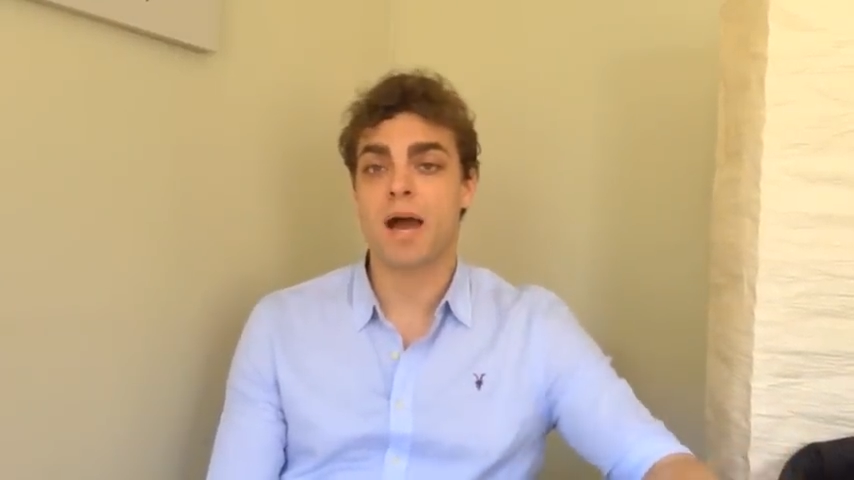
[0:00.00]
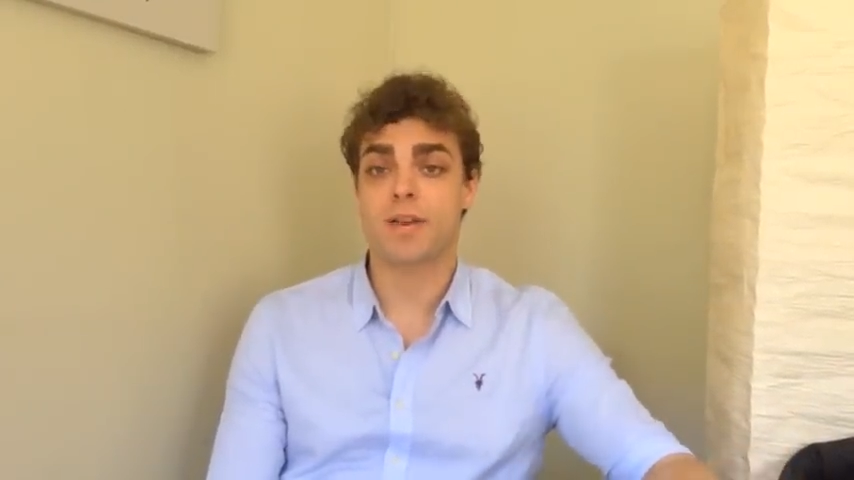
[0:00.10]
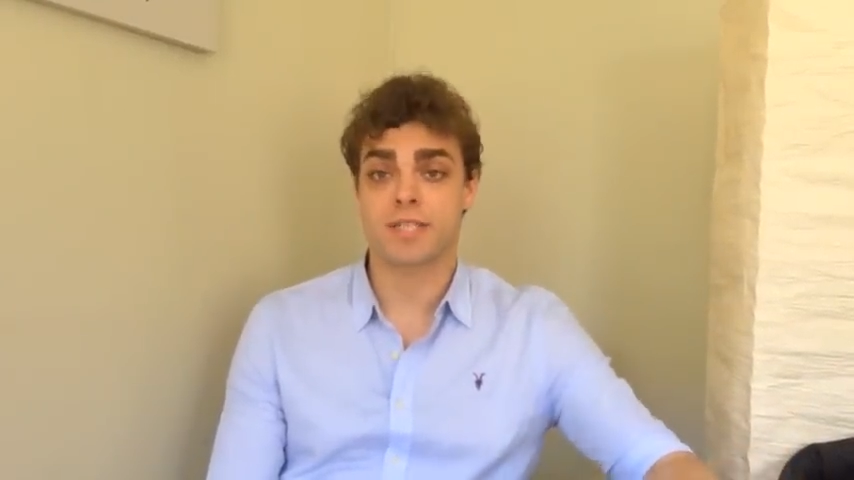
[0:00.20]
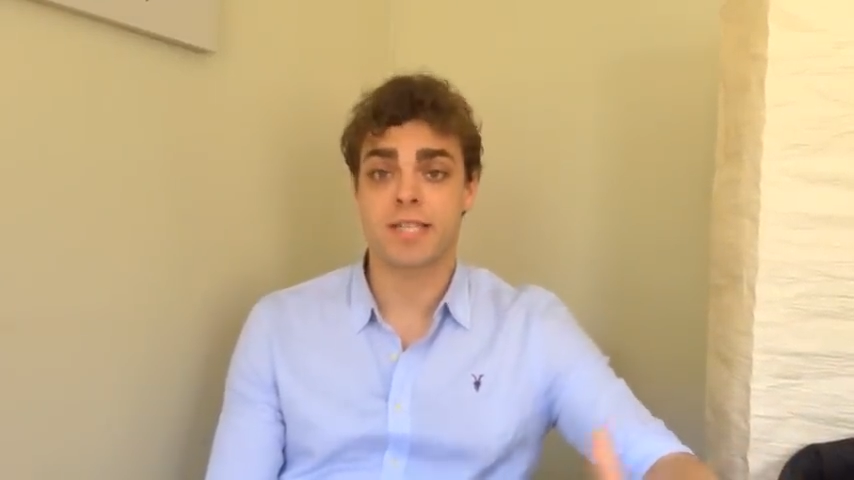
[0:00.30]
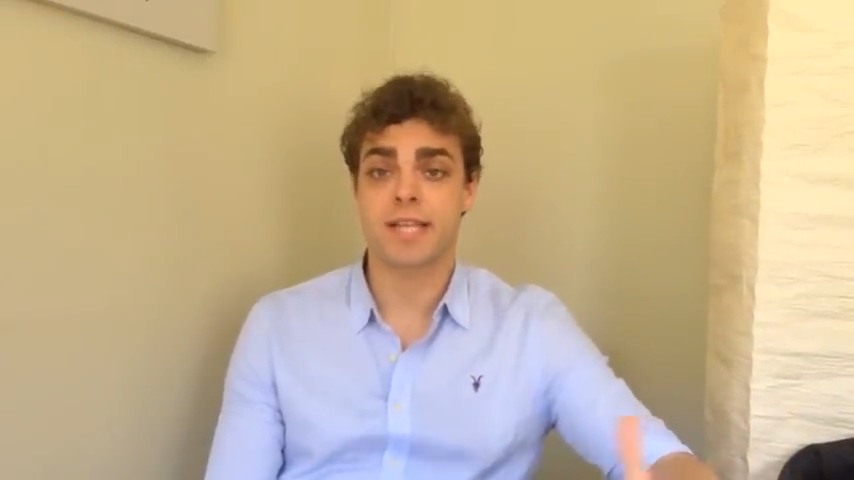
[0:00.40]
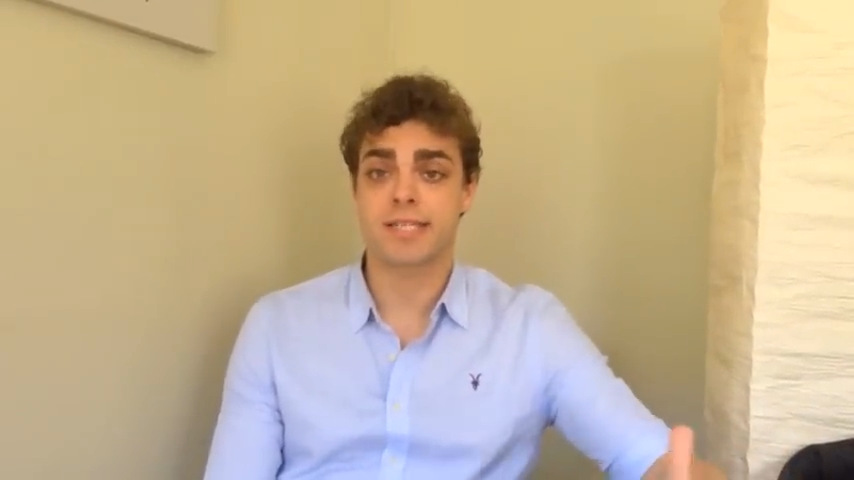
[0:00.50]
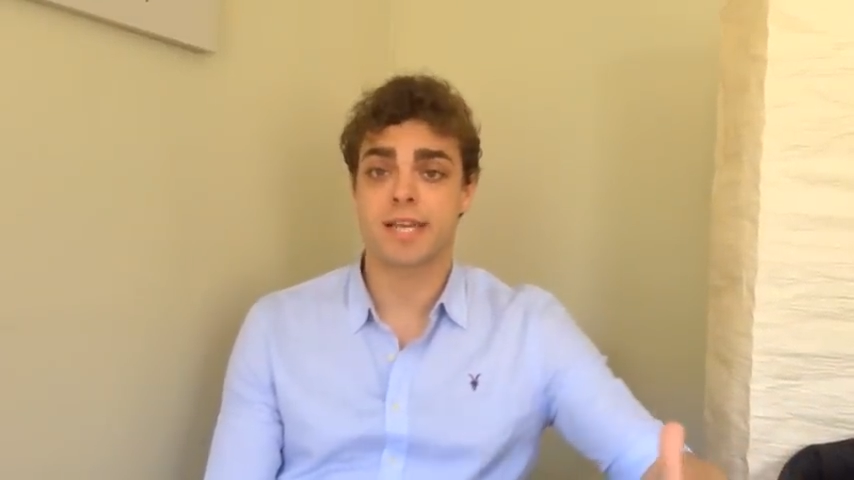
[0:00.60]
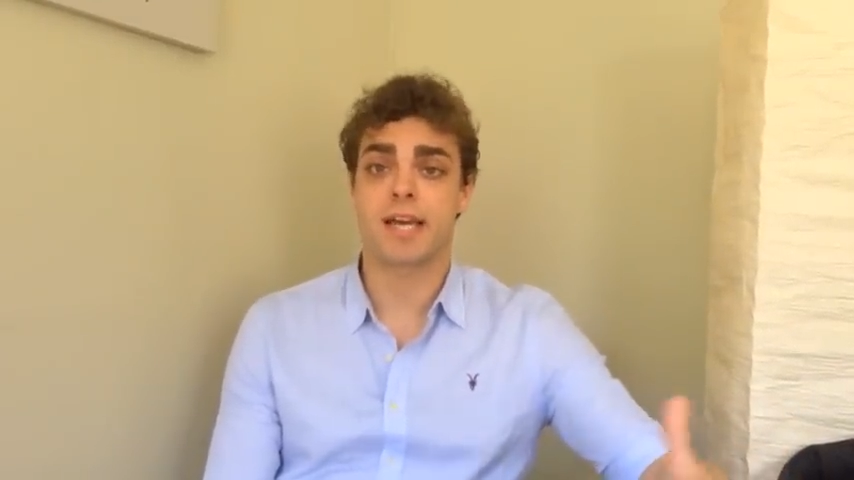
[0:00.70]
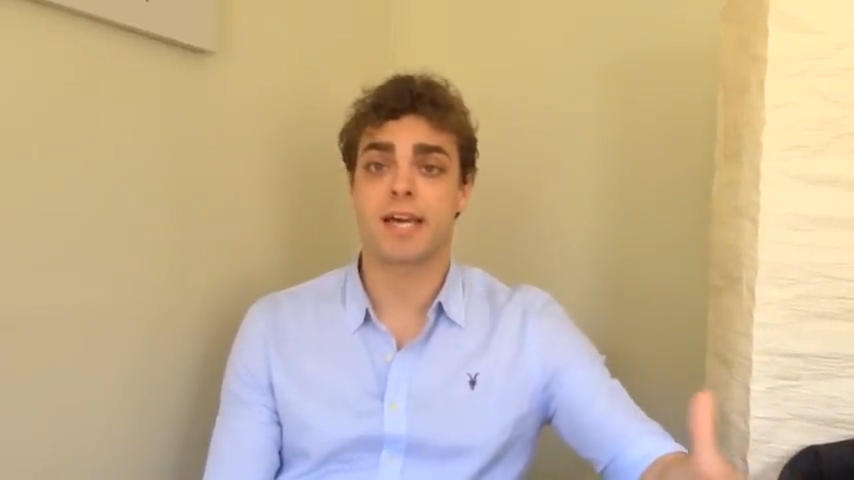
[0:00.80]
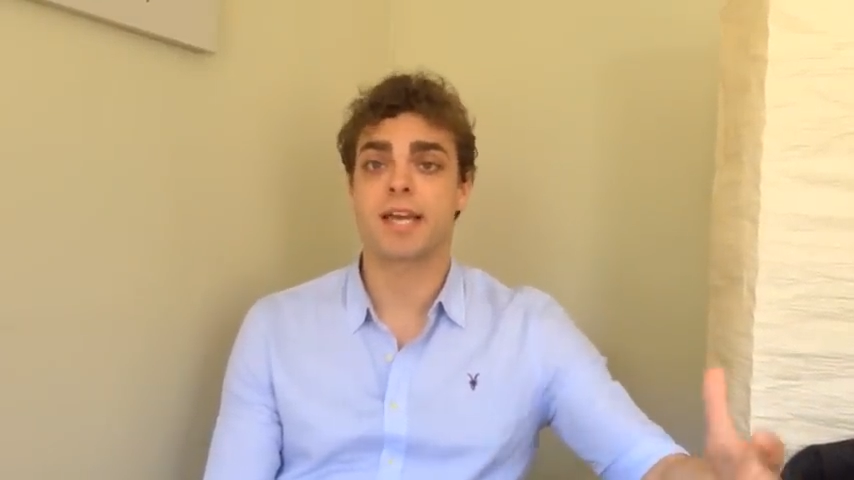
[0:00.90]

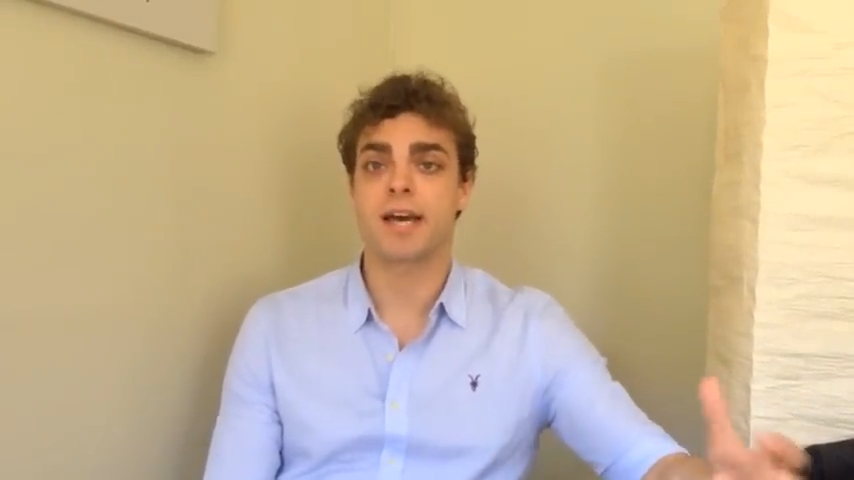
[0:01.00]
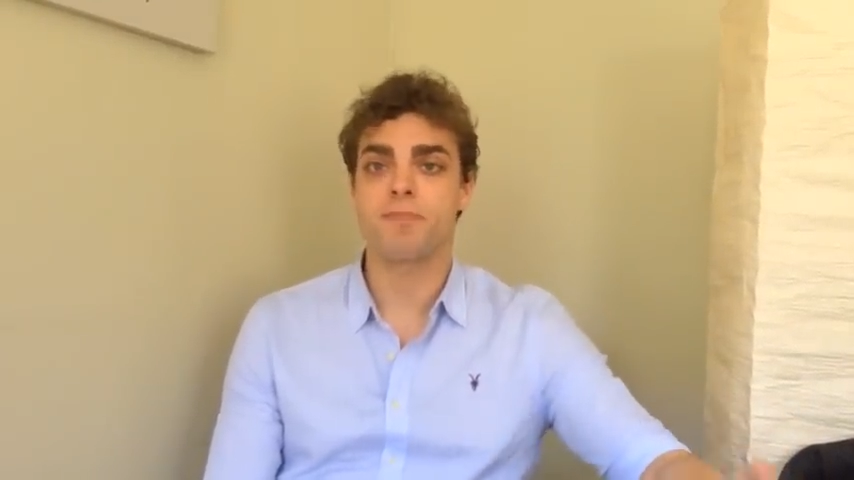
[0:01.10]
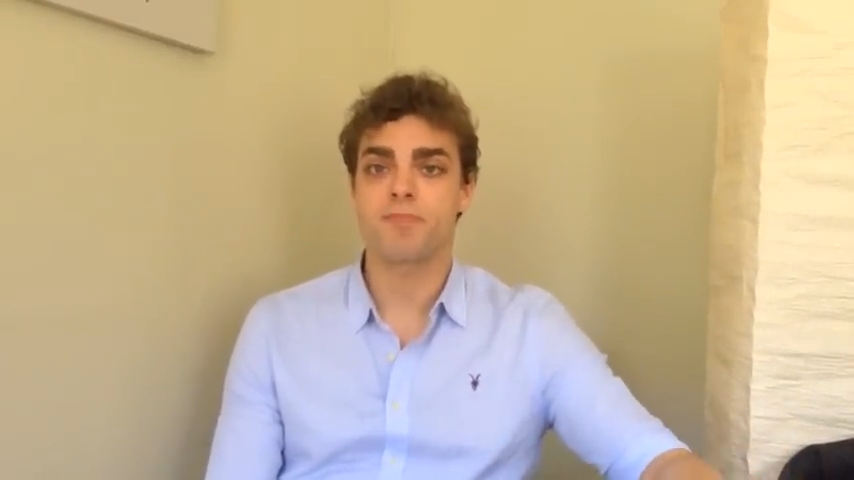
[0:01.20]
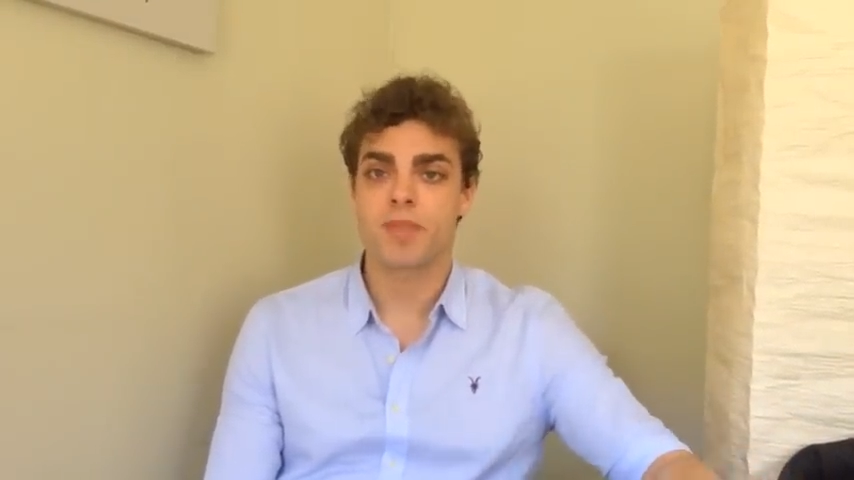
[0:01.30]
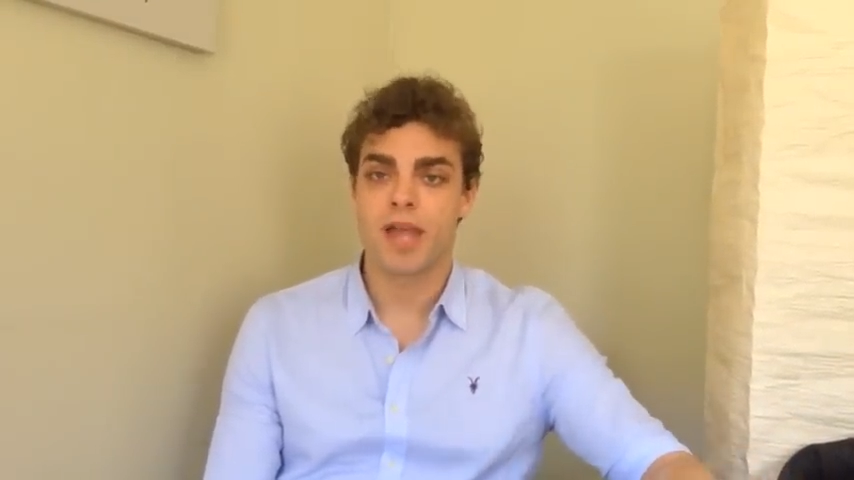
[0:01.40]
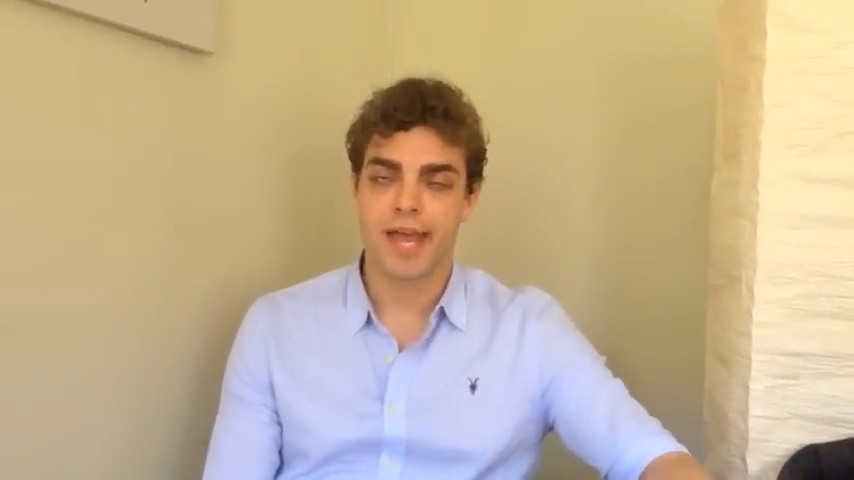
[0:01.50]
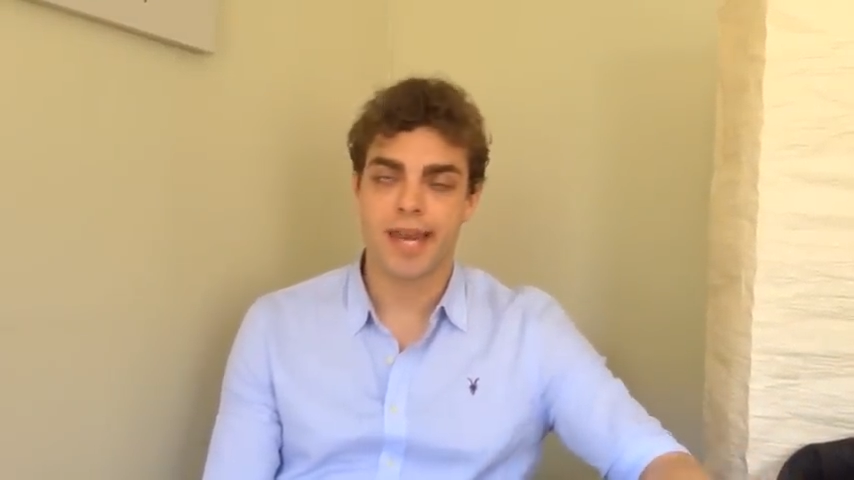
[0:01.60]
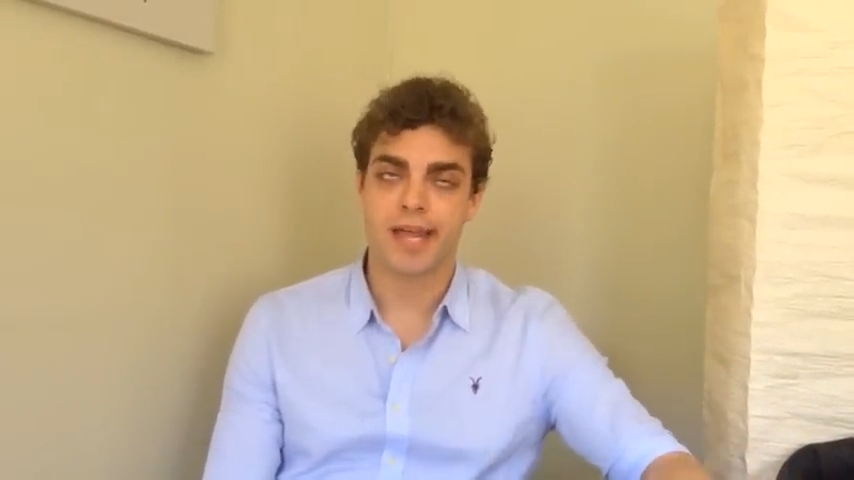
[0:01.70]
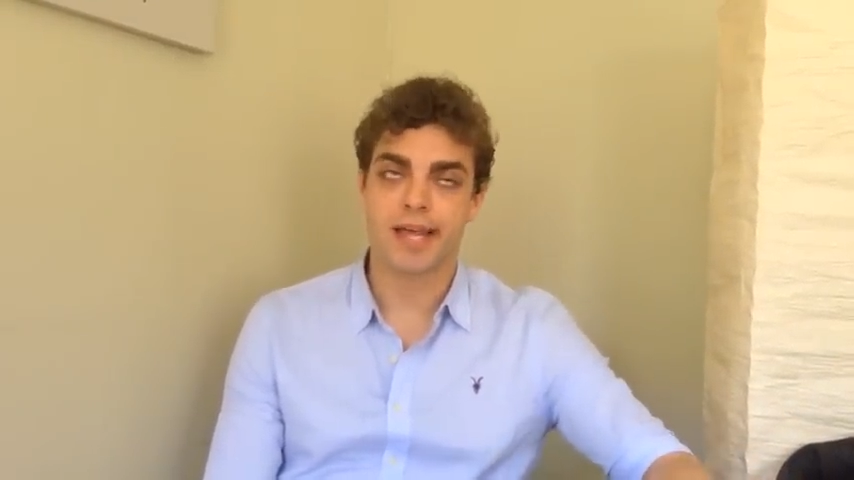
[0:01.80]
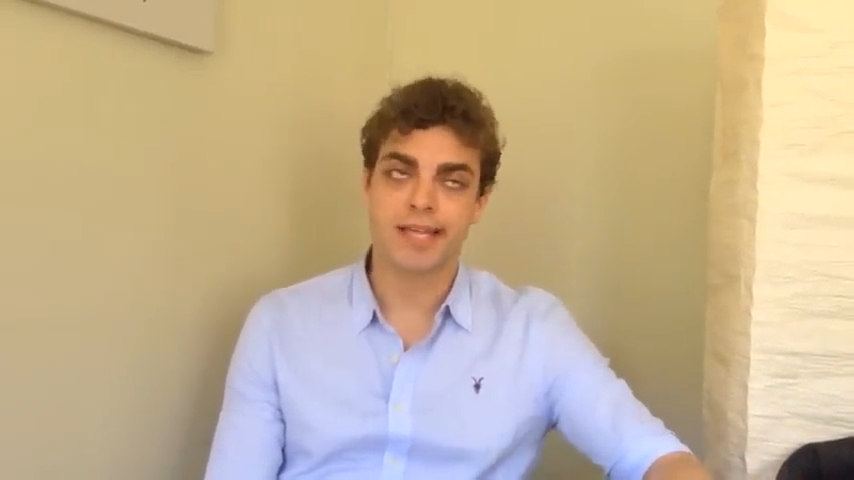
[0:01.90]
residential area,
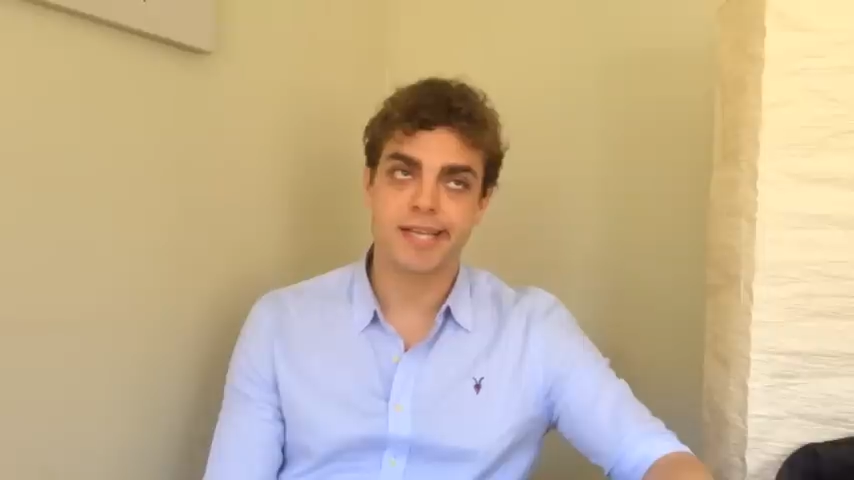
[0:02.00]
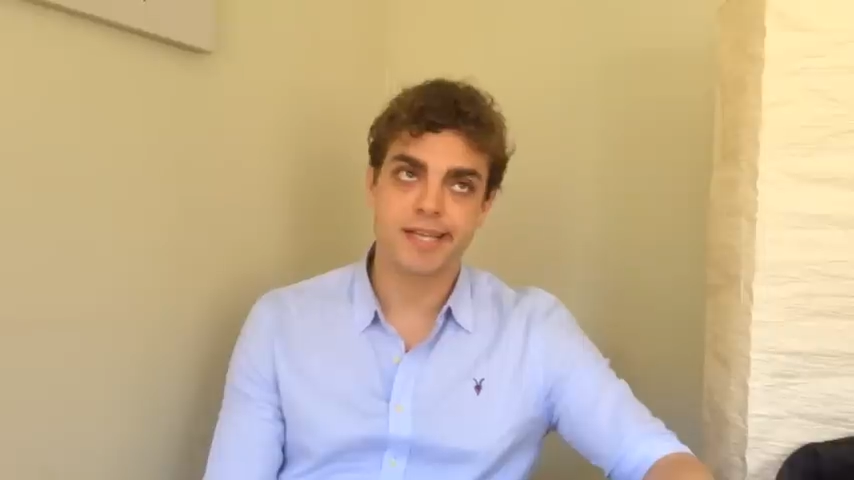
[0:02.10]
and